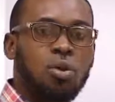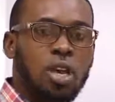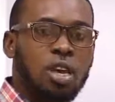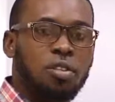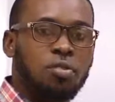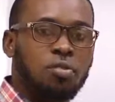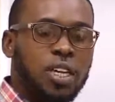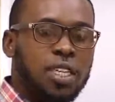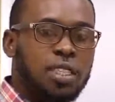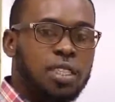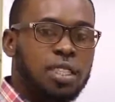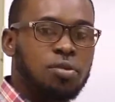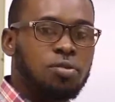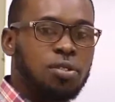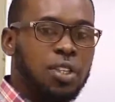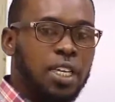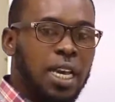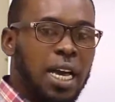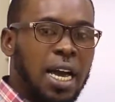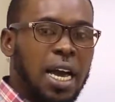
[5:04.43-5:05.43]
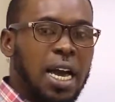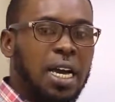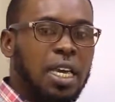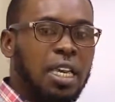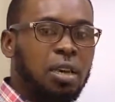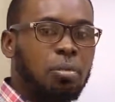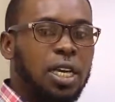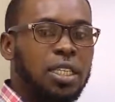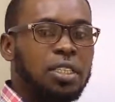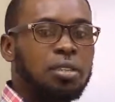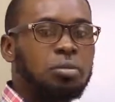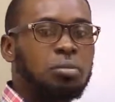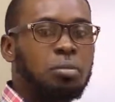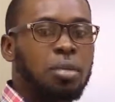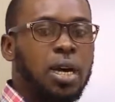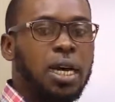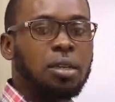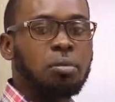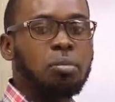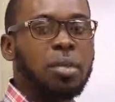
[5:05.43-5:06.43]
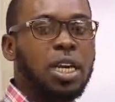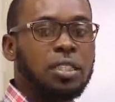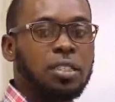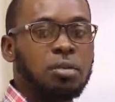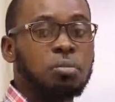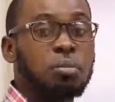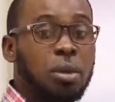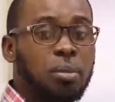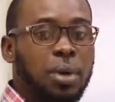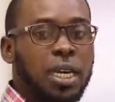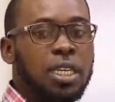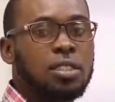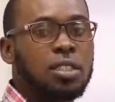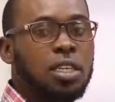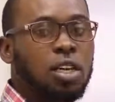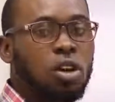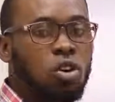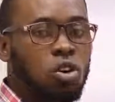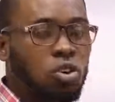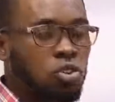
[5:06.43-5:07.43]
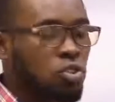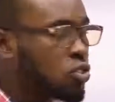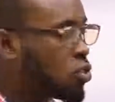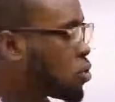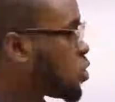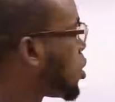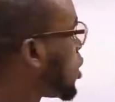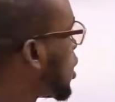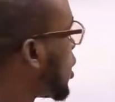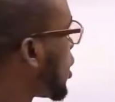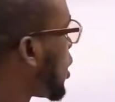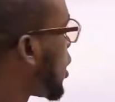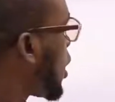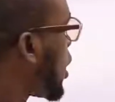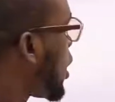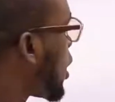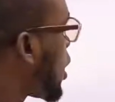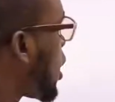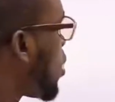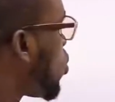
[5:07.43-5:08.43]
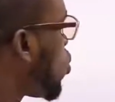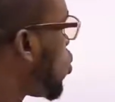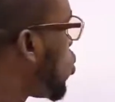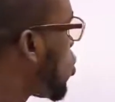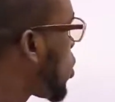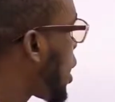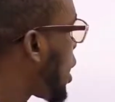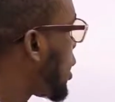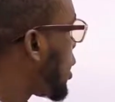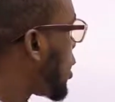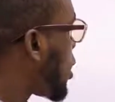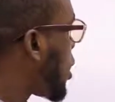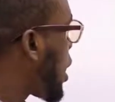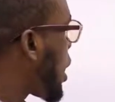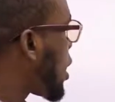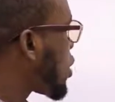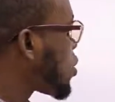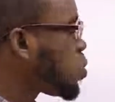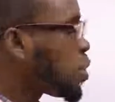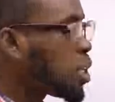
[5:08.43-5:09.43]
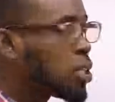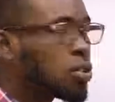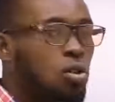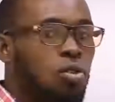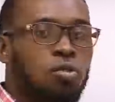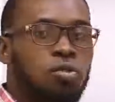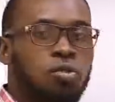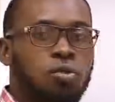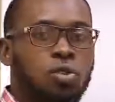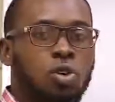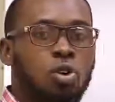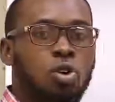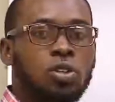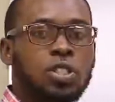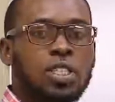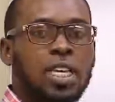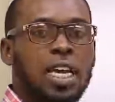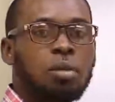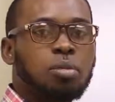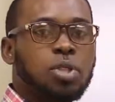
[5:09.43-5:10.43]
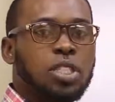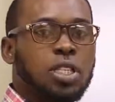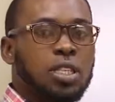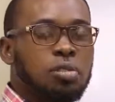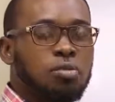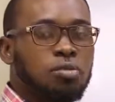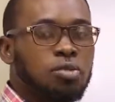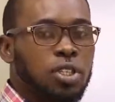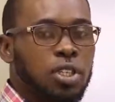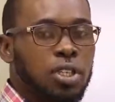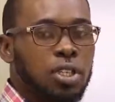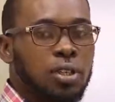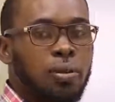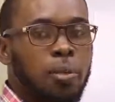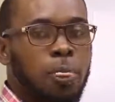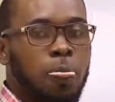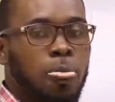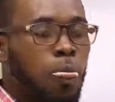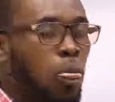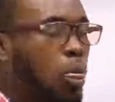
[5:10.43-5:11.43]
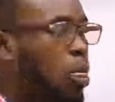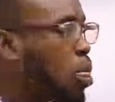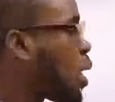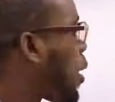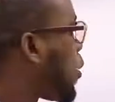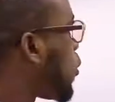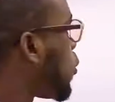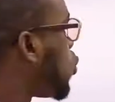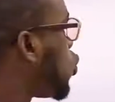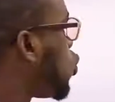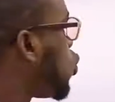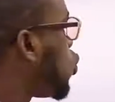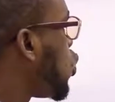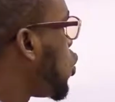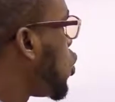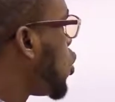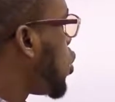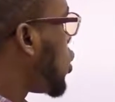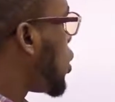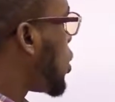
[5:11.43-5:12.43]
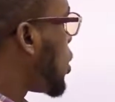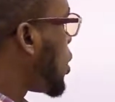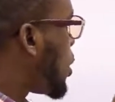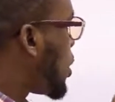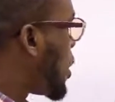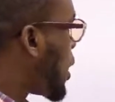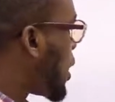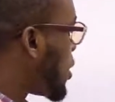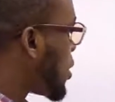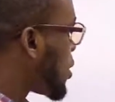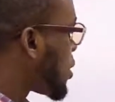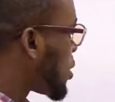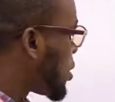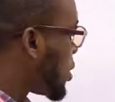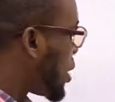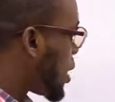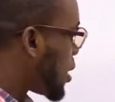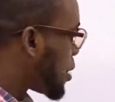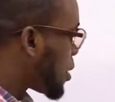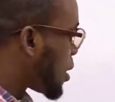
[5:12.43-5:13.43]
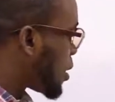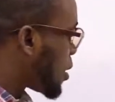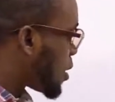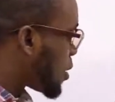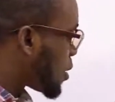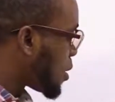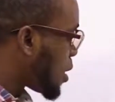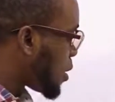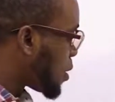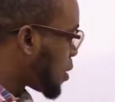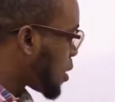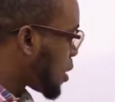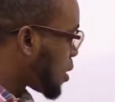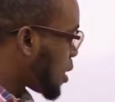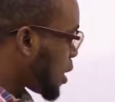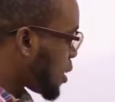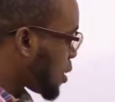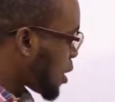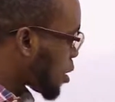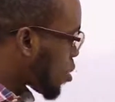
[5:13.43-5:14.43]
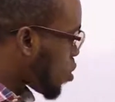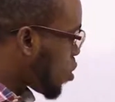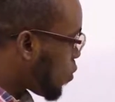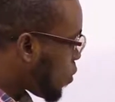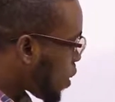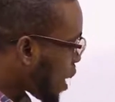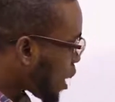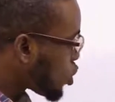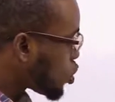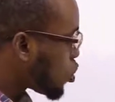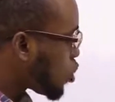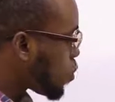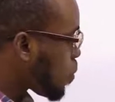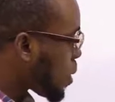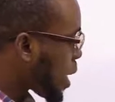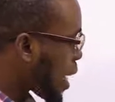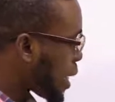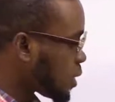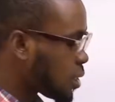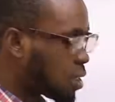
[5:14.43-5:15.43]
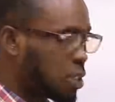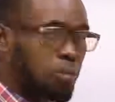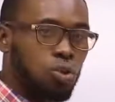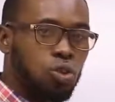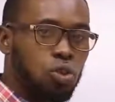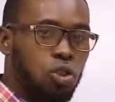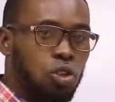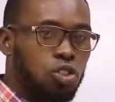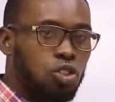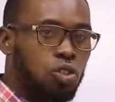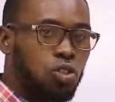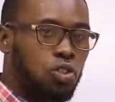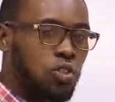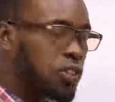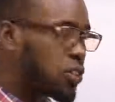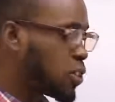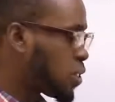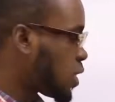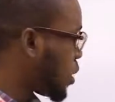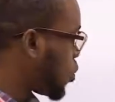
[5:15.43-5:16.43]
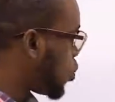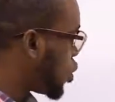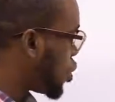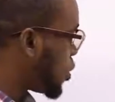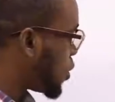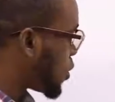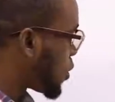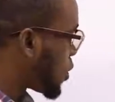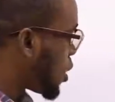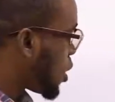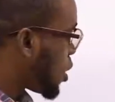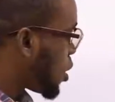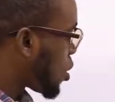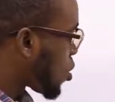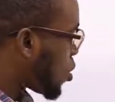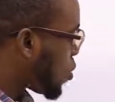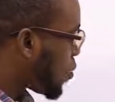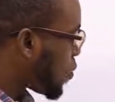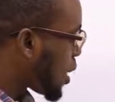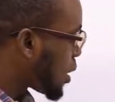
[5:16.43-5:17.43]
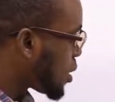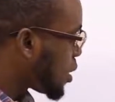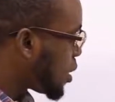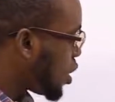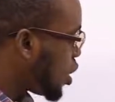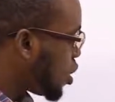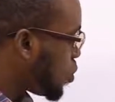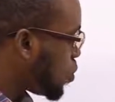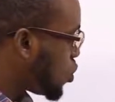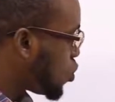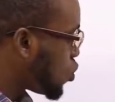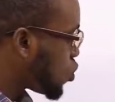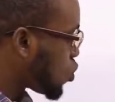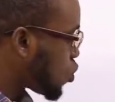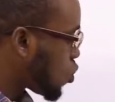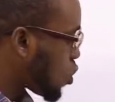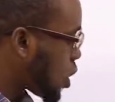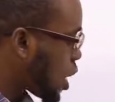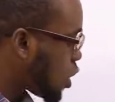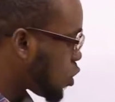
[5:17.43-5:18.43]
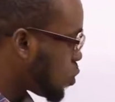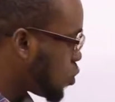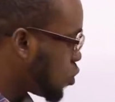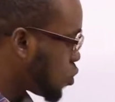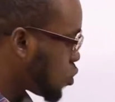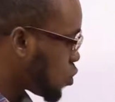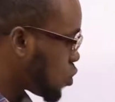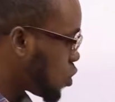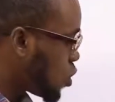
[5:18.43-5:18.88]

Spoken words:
effective they are in minimizing cost. Again, we look at the aspect of on-time delivery. Now, there's a conversion part in production system, which is converting input to output.